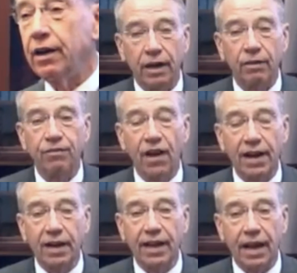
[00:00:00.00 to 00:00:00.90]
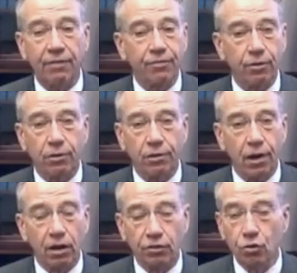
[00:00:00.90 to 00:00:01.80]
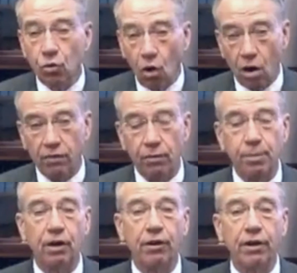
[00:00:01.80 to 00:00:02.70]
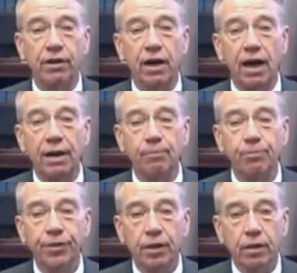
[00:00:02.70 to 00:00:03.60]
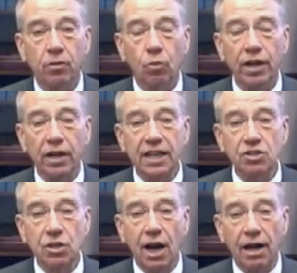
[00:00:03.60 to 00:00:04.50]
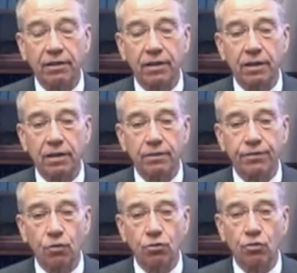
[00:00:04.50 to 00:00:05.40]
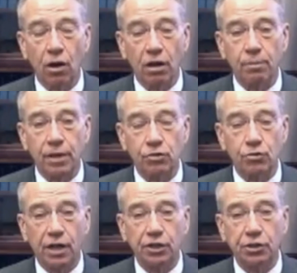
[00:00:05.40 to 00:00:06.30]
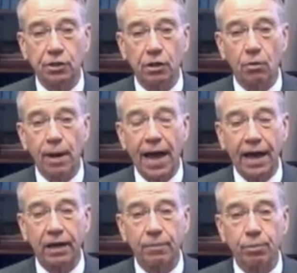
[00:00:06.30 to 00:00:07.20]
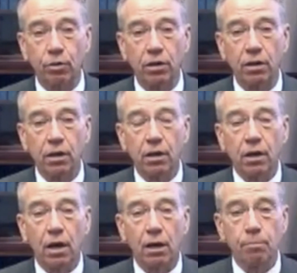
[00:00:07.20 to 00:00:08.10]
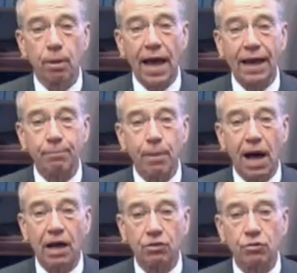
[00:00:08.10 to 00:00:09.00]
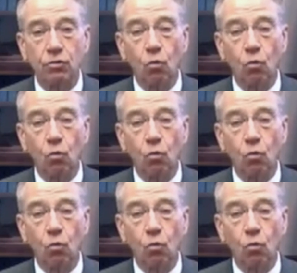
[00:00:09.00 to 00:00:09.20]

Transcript: And finally, after too long of a period of time, we at least got the Food and Drug Administration to go back and put black box